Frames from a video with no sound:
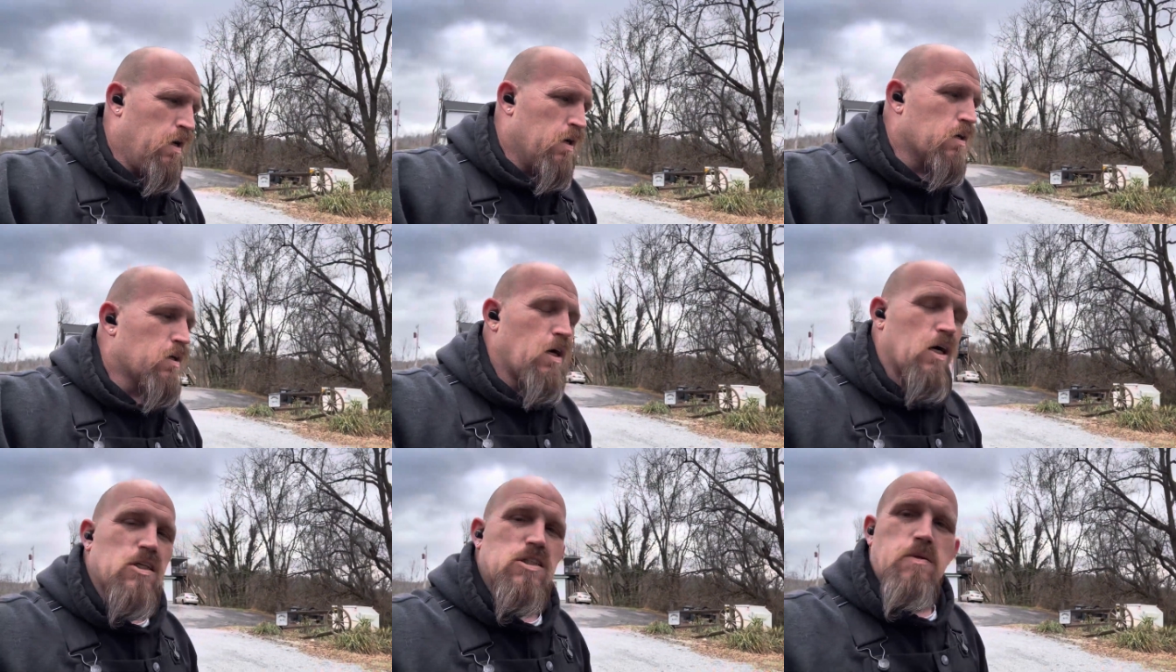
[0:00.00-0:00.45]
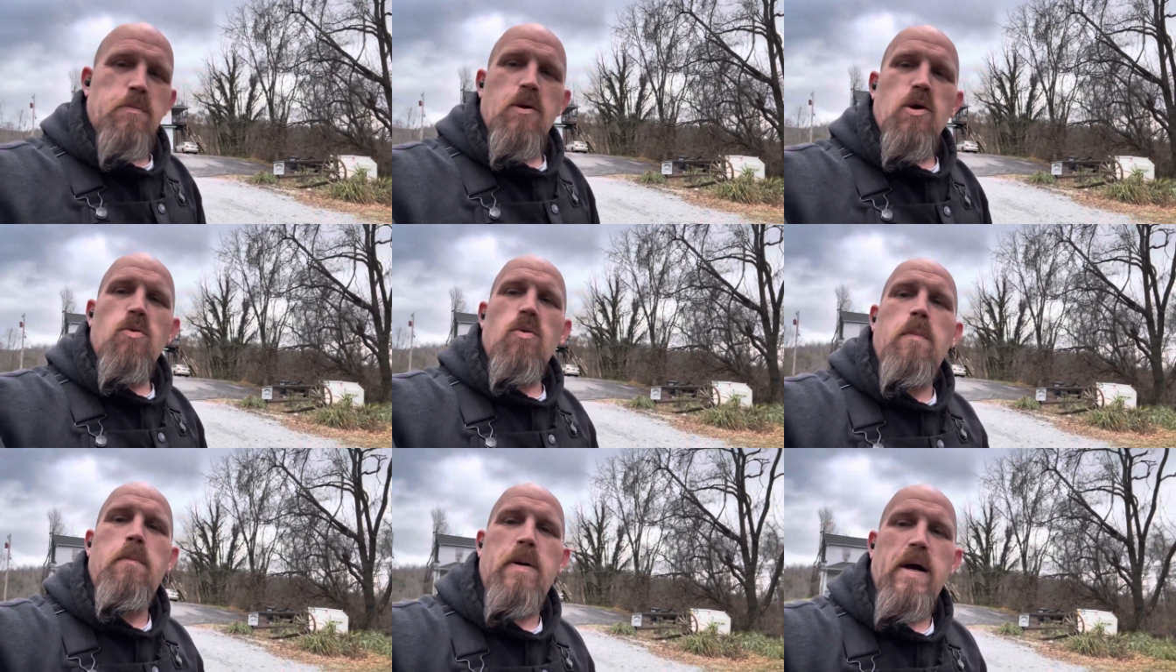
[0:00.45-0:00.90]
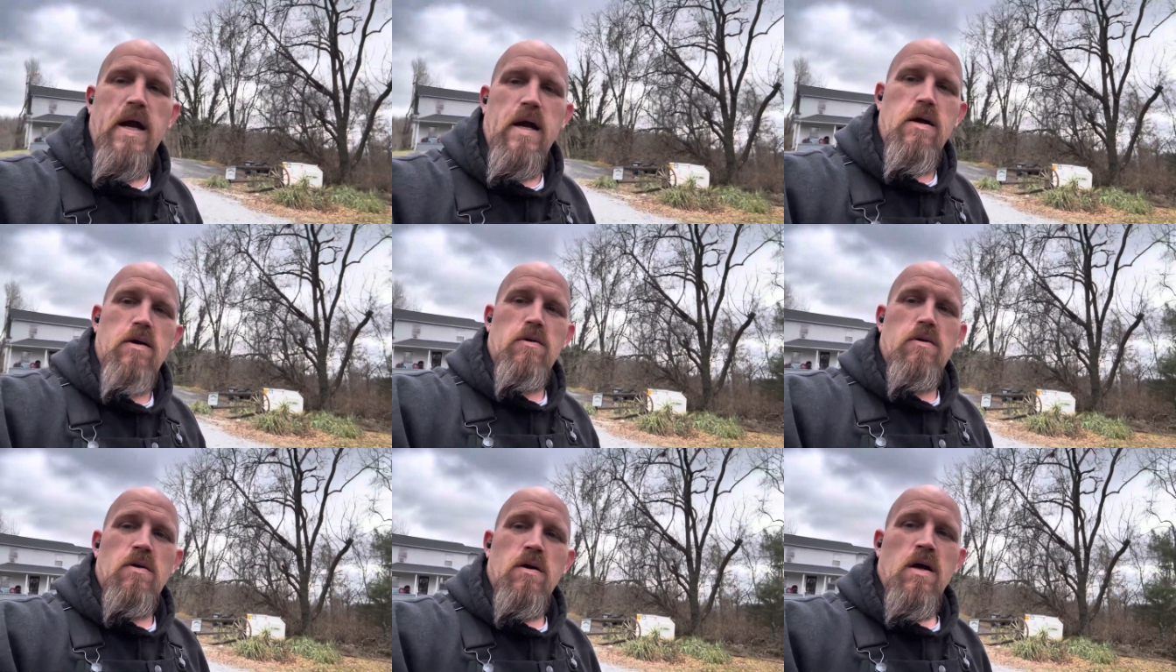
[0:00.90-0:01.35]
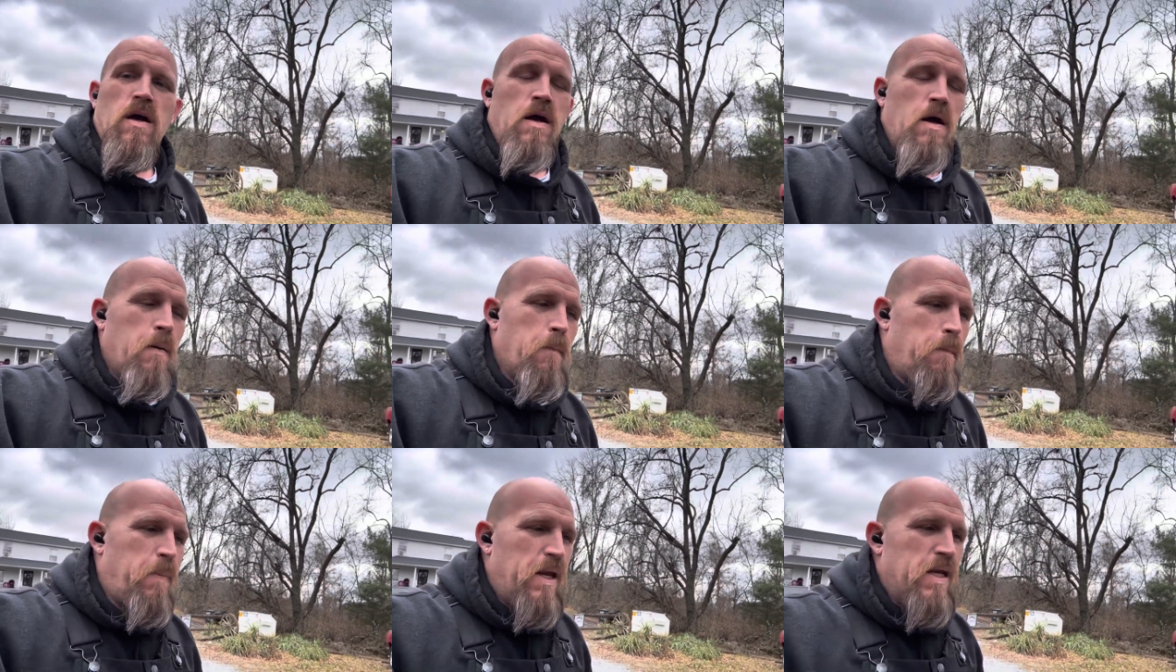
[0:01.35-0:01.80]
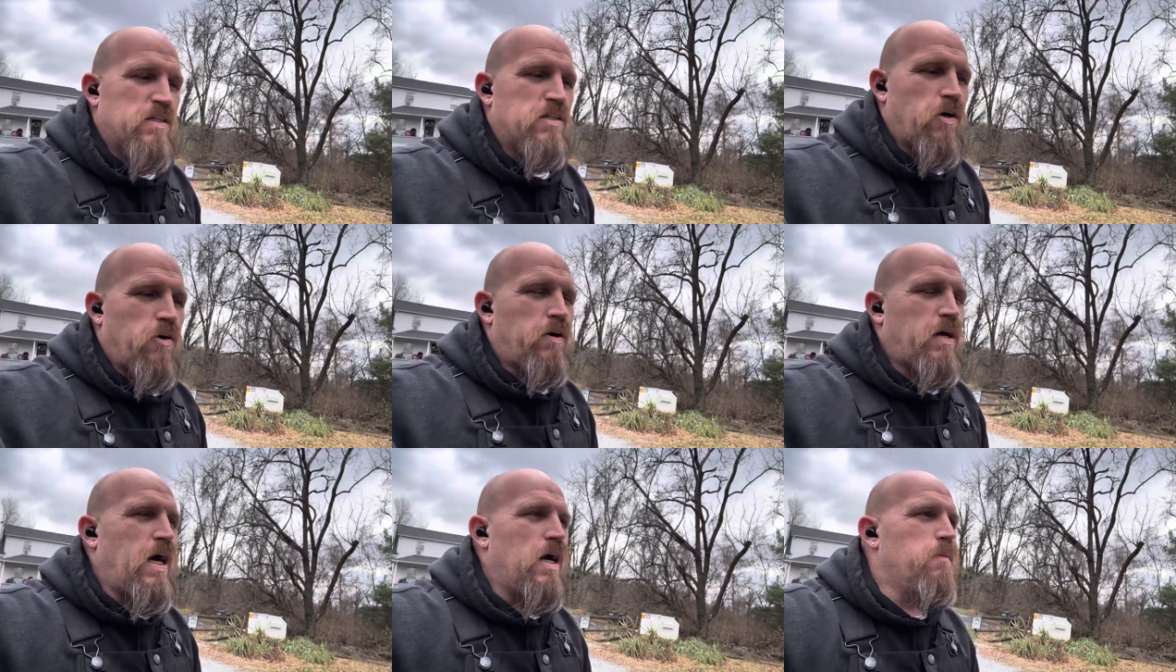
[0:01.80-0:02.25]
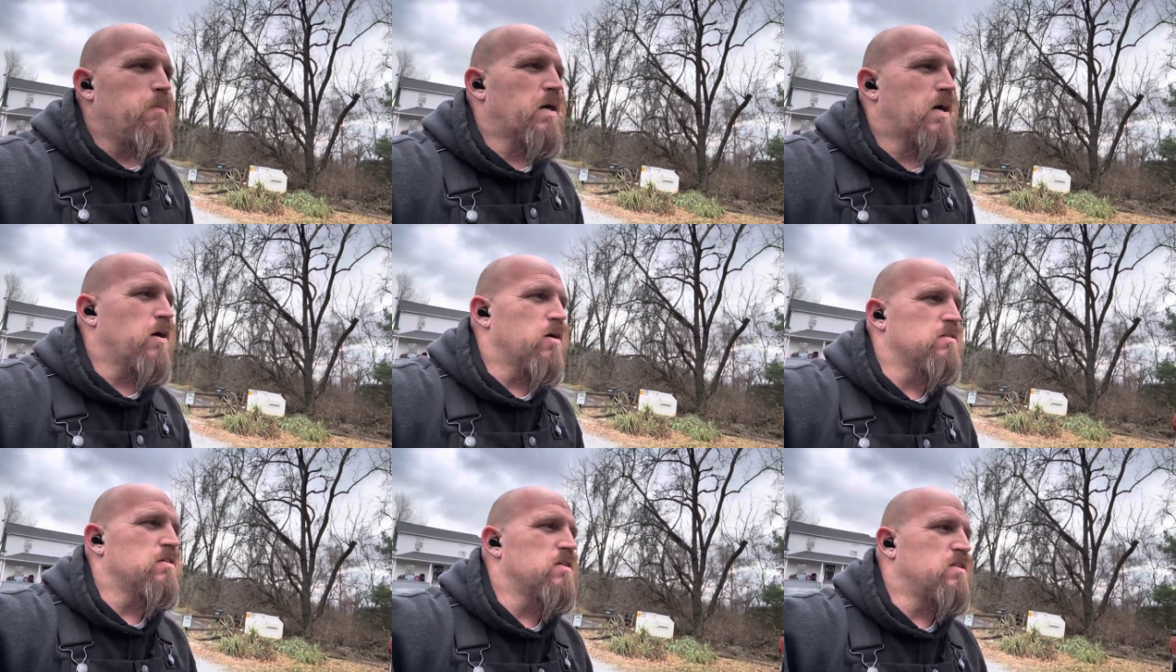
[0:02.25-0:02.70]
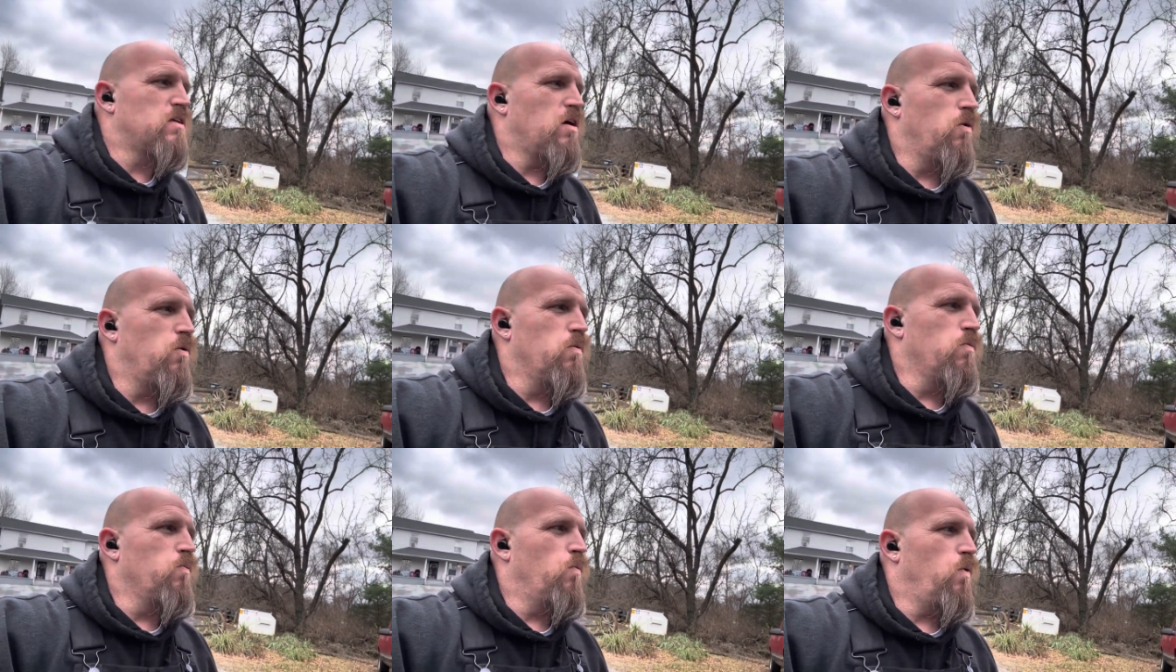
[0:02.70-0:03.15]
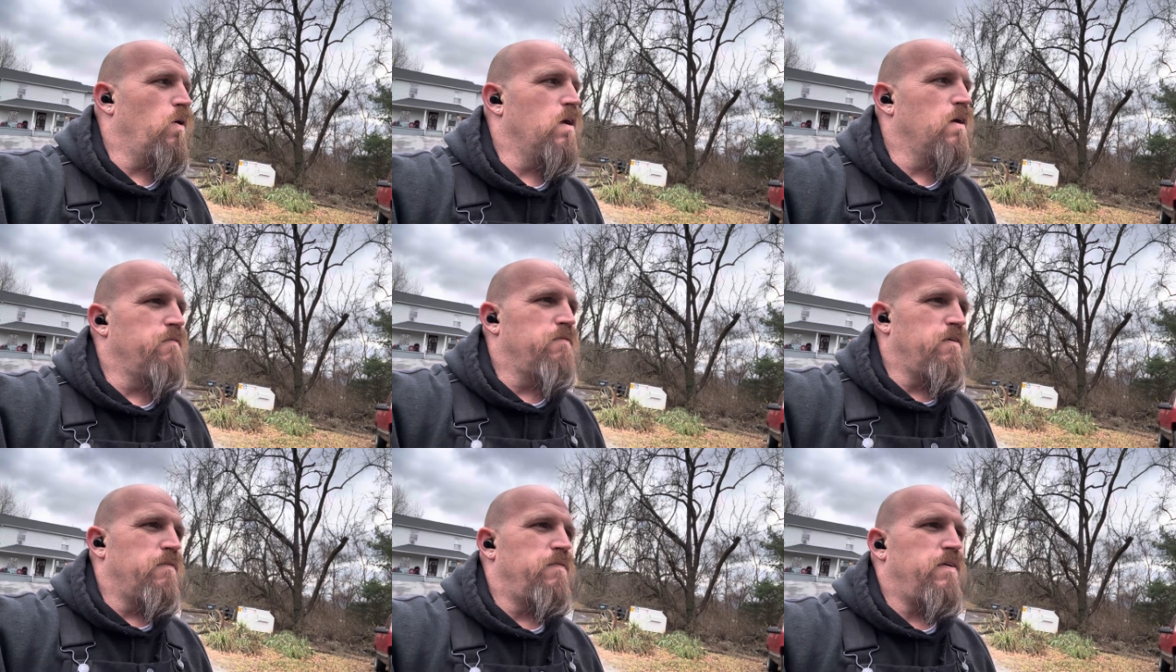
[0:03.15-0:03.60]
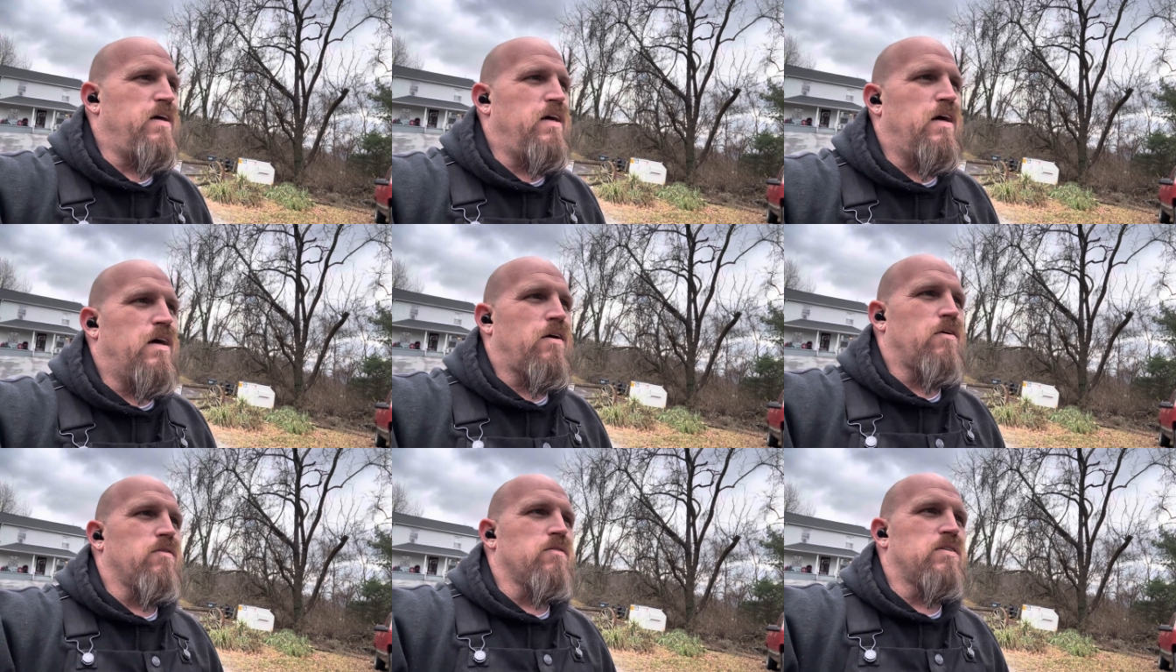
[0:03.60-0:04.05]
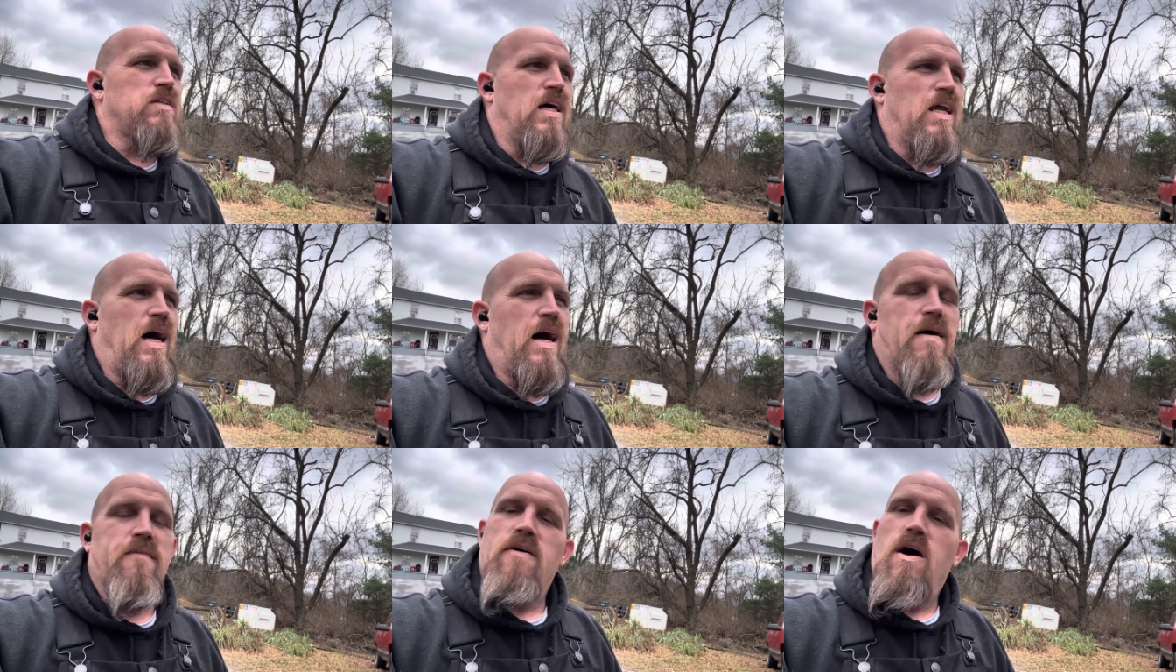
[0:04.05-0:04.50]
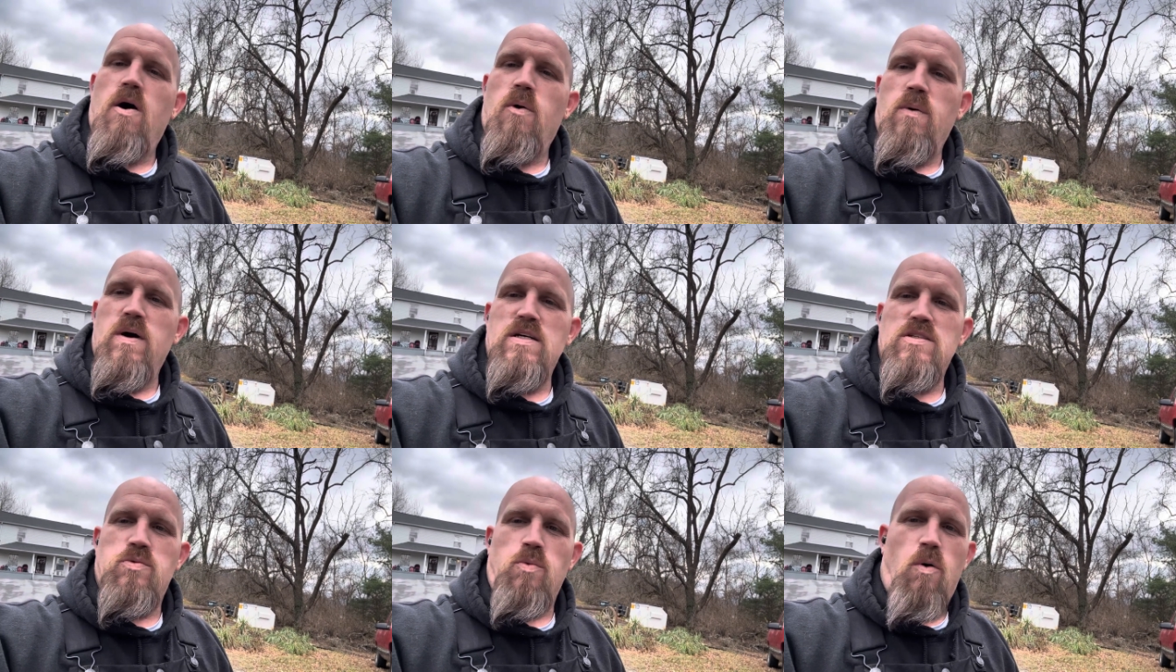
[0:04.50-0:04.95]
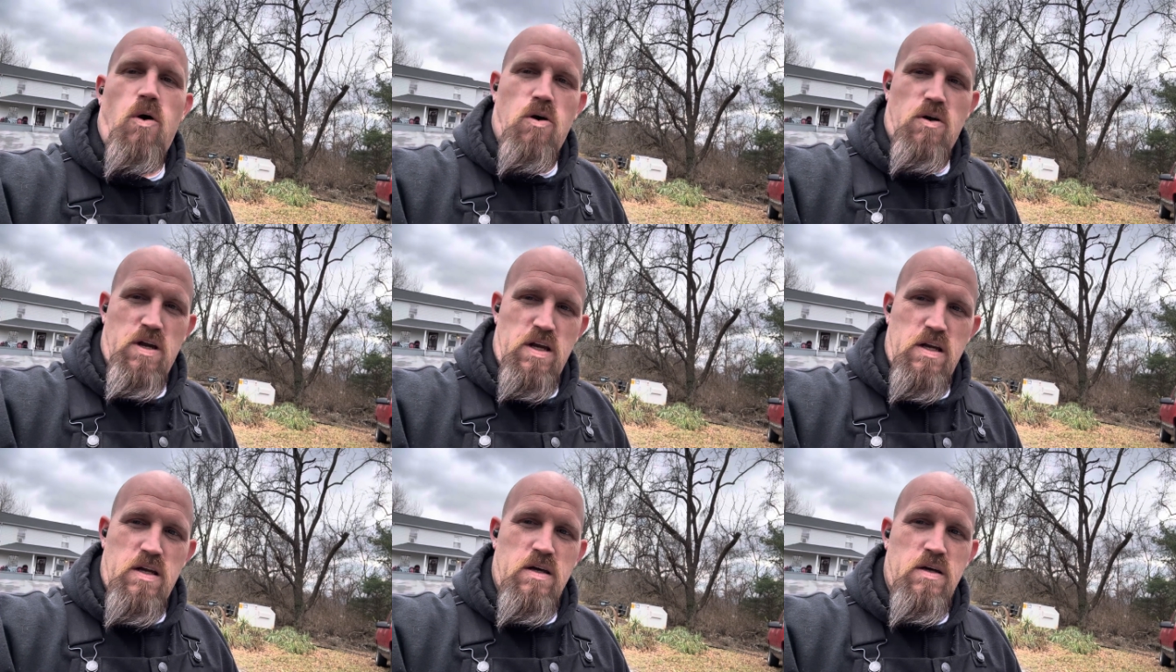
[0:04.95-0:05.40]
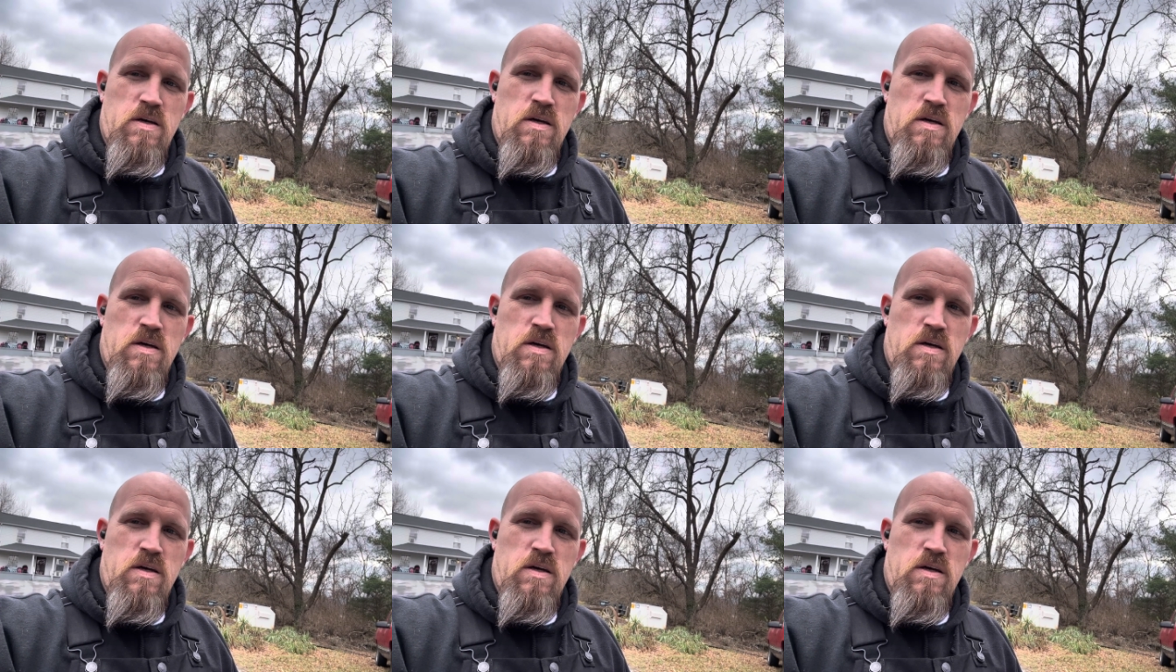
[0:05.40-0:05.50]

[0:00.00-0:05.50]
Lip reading: Customer repair, but it's okay because it's on one of the vehicles that I've always wanted.